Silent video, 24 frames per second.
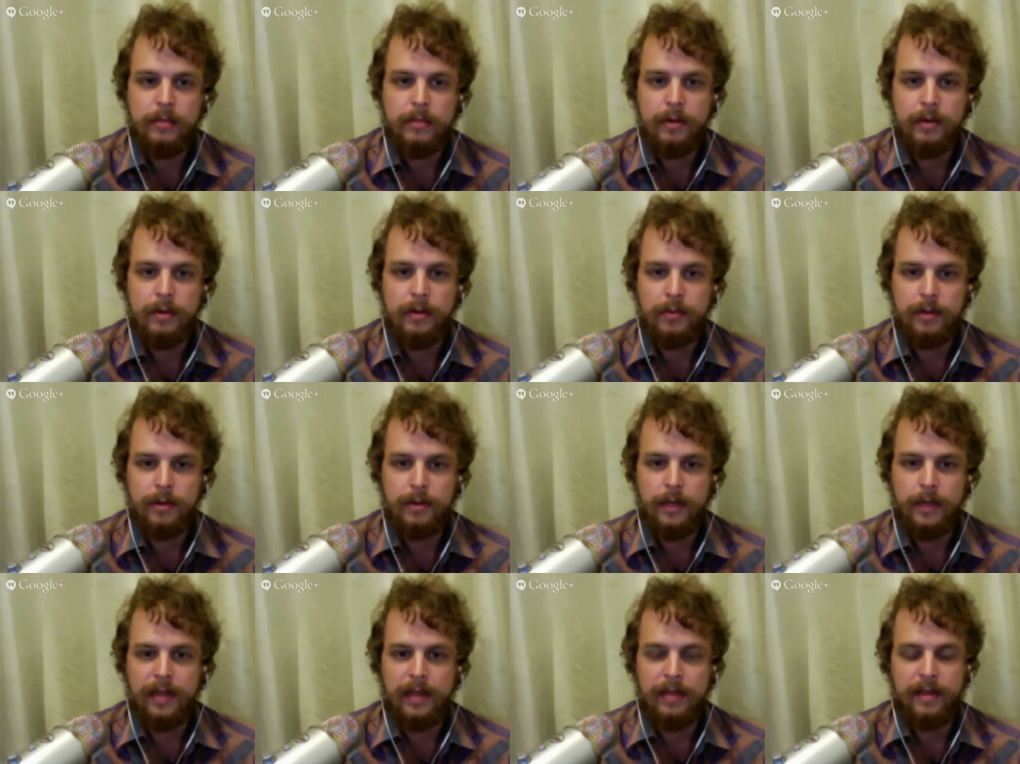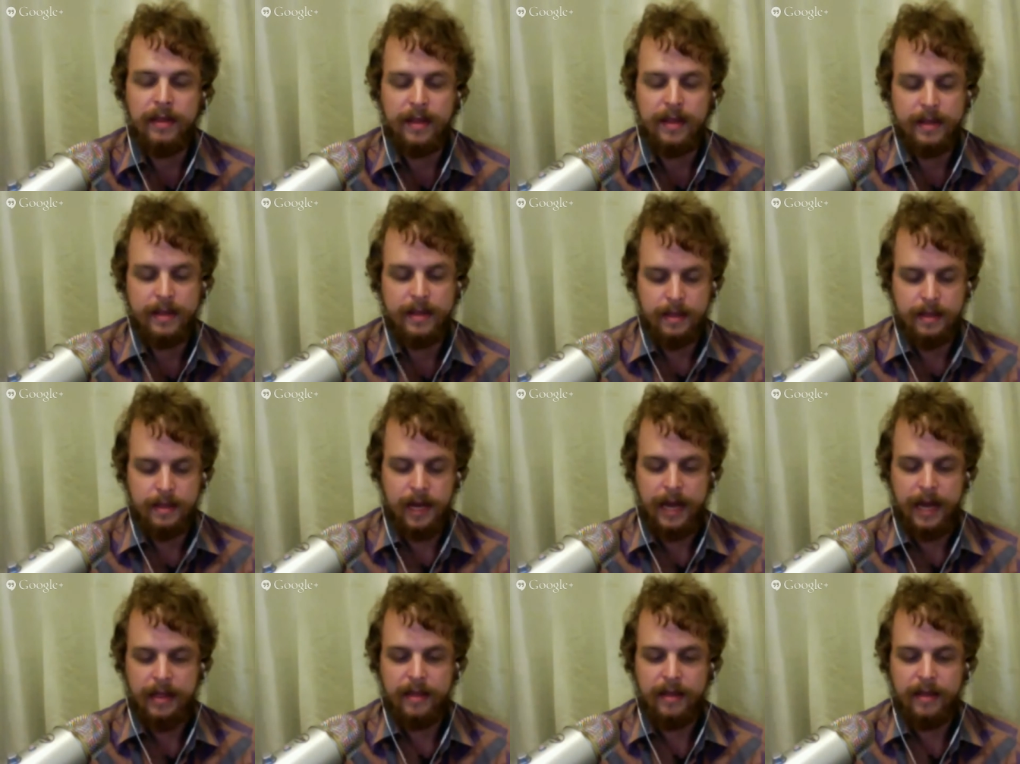but really, I think that's
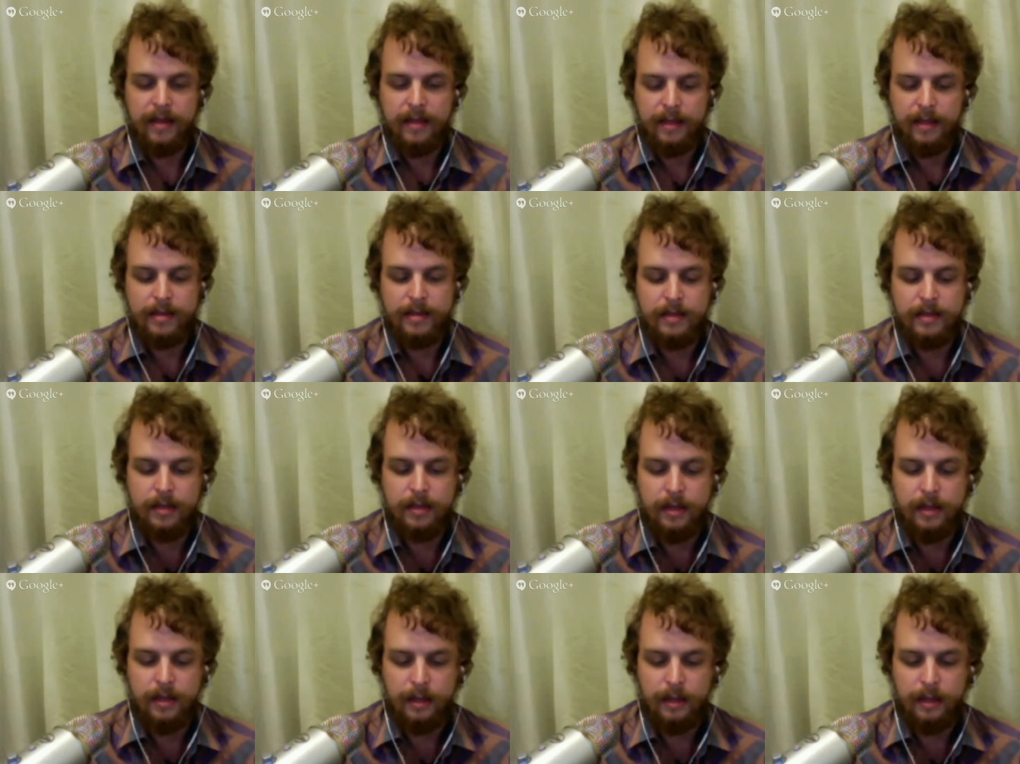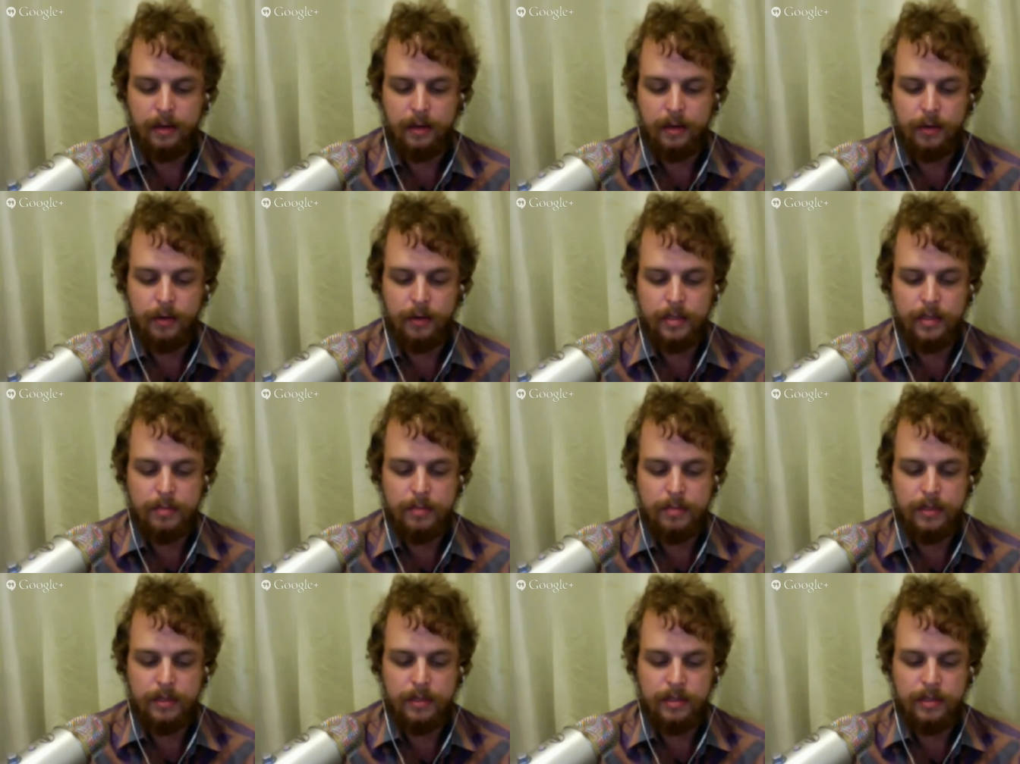the
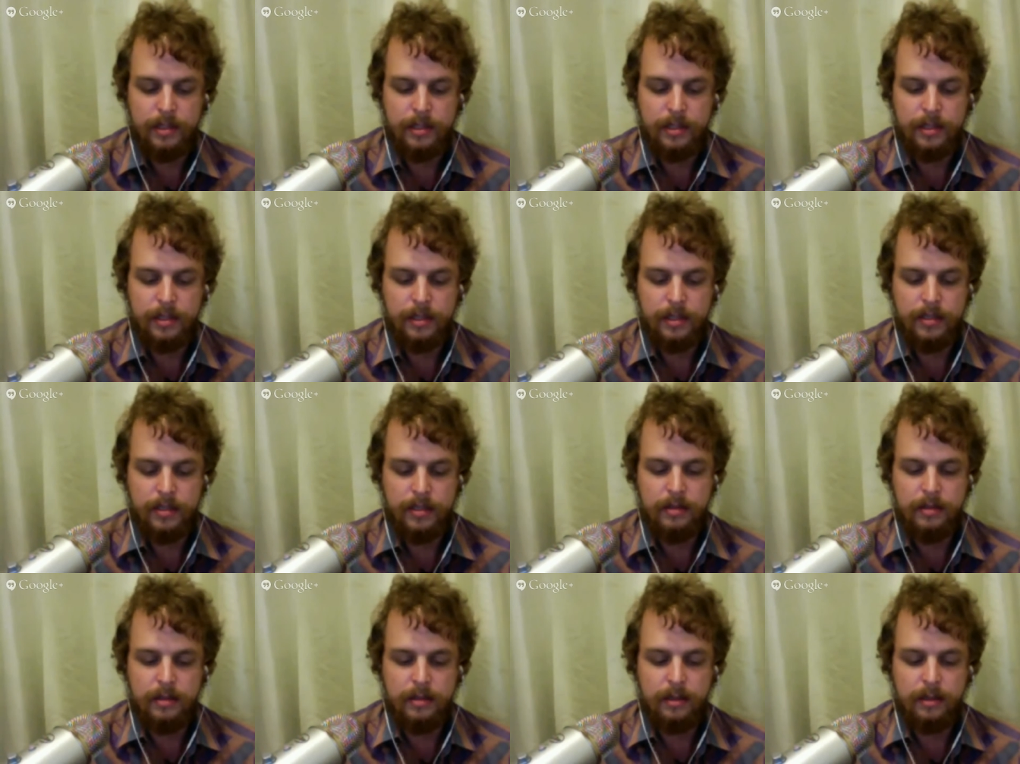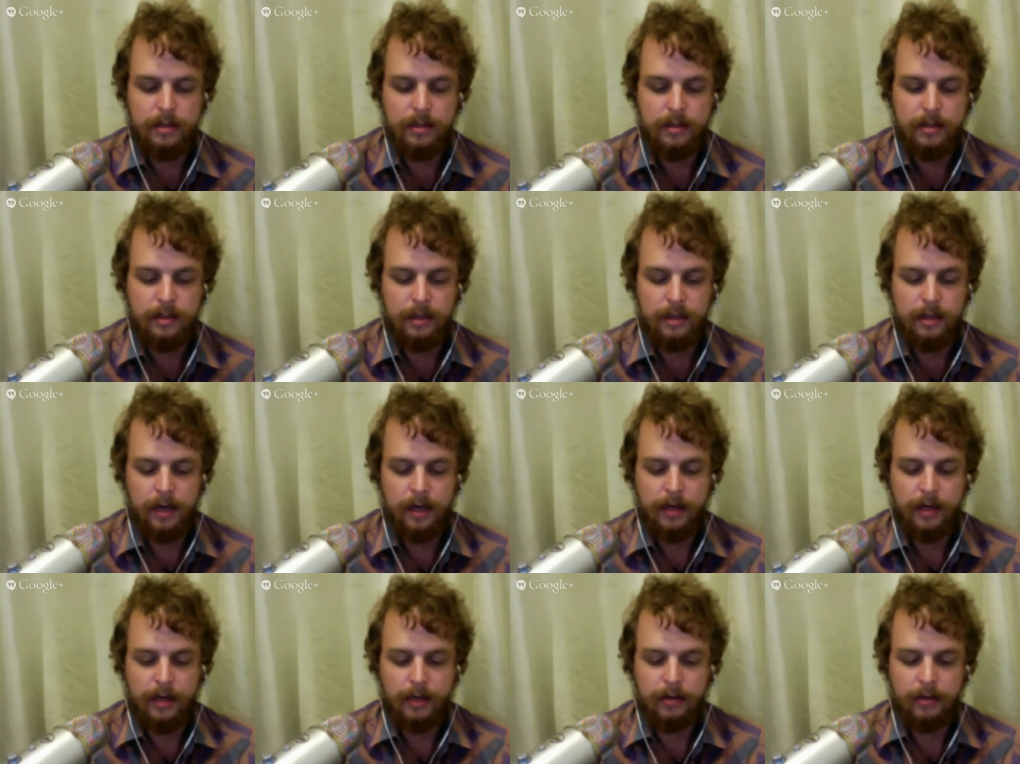agorist position, is the
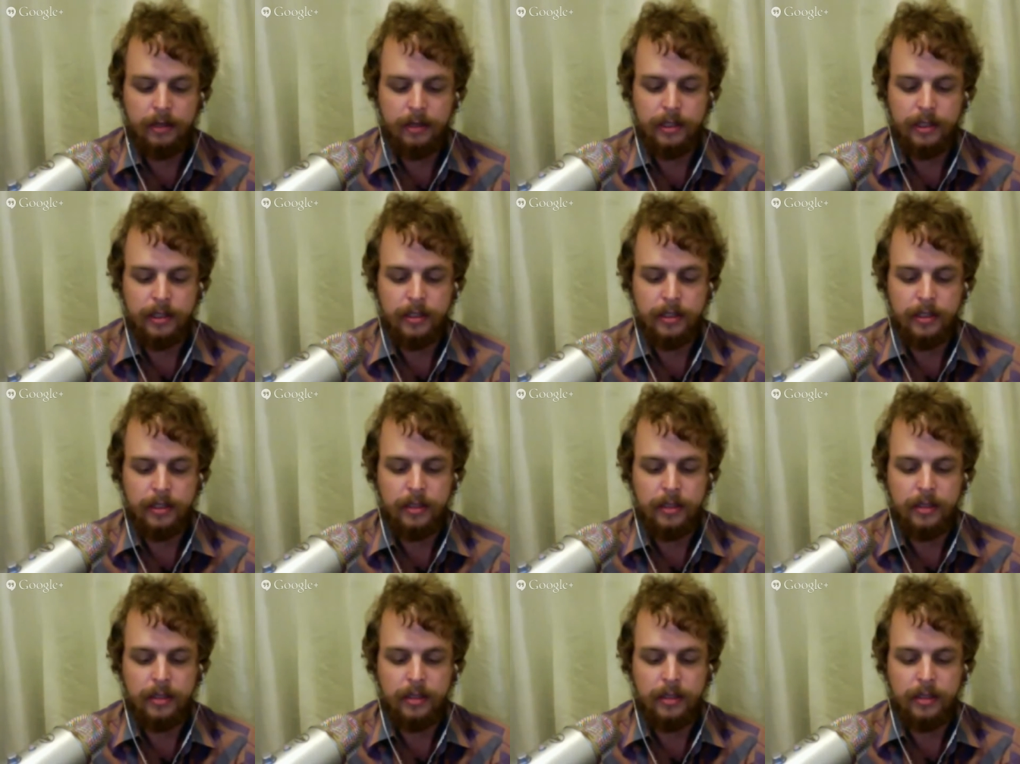non-aggression